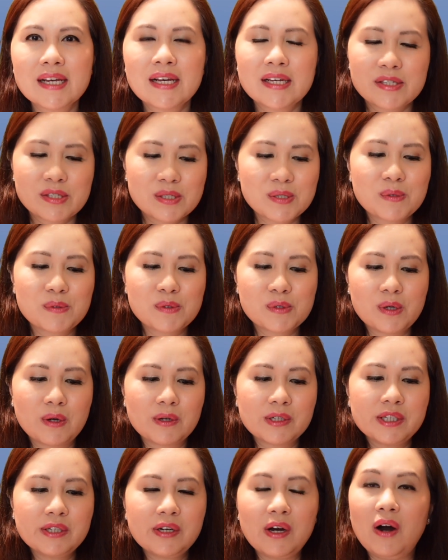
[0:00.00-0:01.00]
So
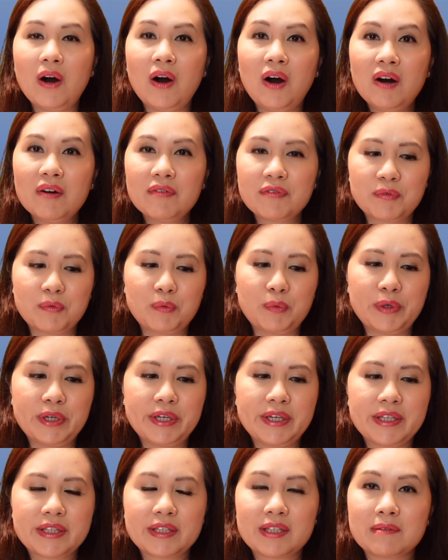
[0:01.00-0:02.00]
starting off
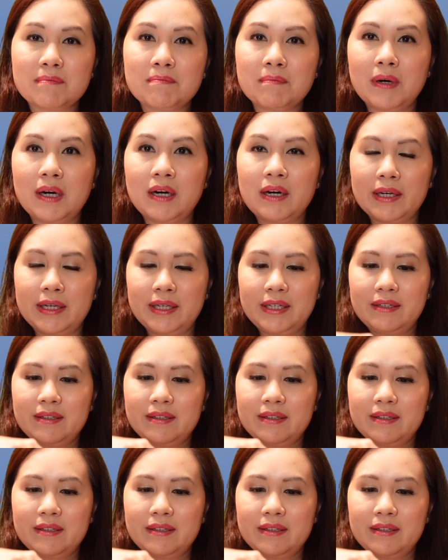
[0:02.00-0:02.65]
with my